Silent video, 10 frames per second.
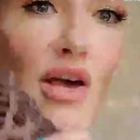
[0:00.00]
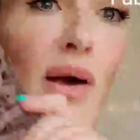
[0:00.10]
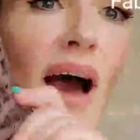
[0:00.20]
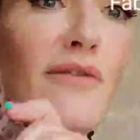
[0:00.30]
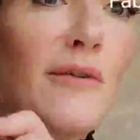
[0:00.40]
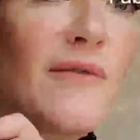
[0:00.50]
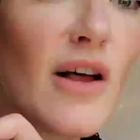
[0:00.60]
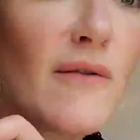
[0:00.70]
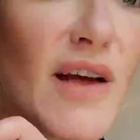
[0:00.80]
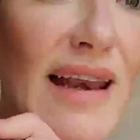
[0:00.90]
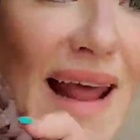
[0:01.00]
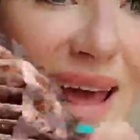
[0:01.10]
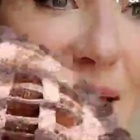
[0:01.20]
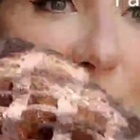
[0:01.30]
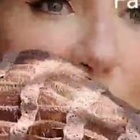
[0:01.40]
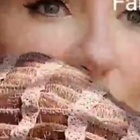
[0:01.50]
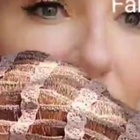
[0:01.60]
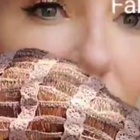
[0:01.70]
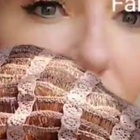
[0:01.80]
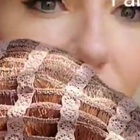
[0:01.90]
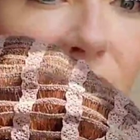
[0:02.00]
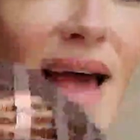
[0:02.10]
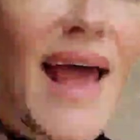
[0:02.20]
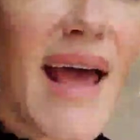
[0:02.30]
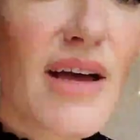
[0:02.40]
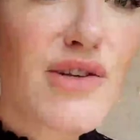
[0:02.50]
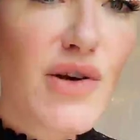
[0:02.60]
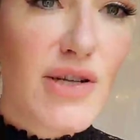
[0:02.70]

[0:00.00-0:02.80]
you have your velvet nape, and your